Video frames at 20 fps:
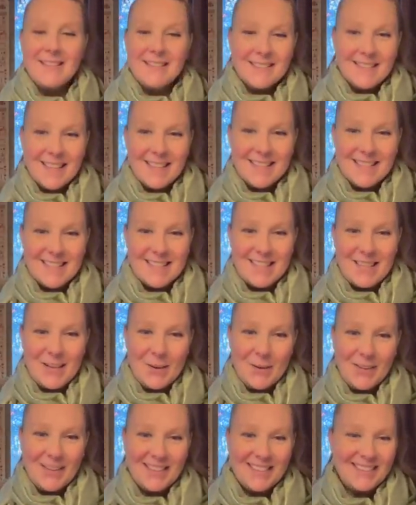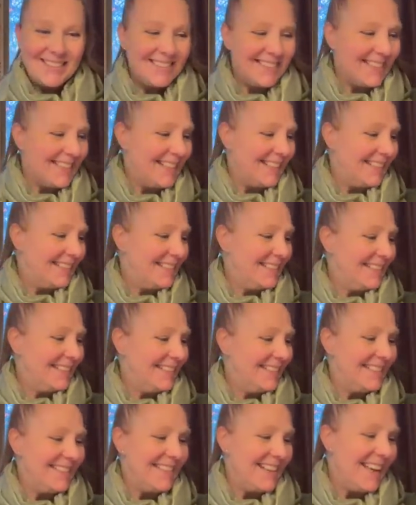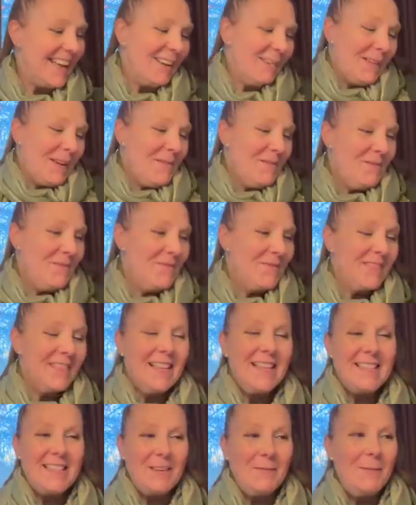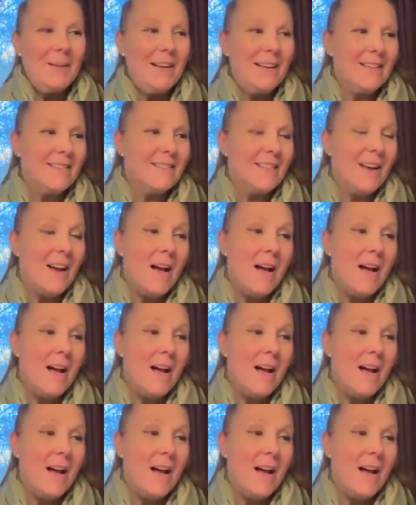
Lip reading: That's a secret. Anyway, let's see what else.